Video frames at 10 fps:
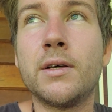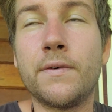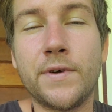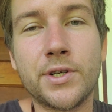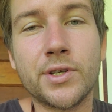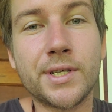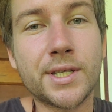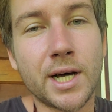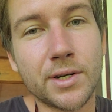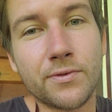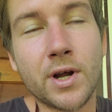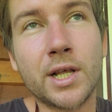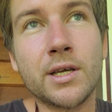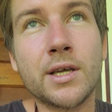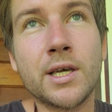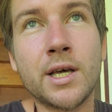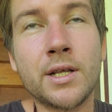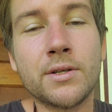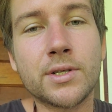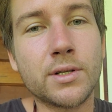eventually started running
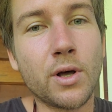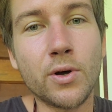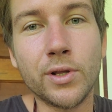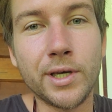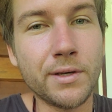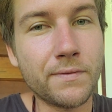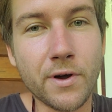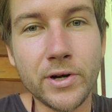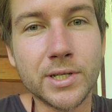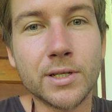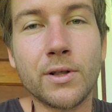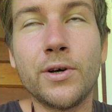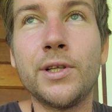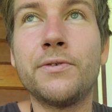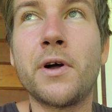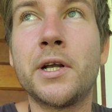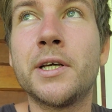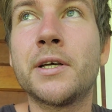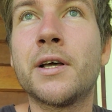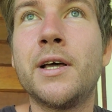again, slowly, very slowly
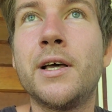running.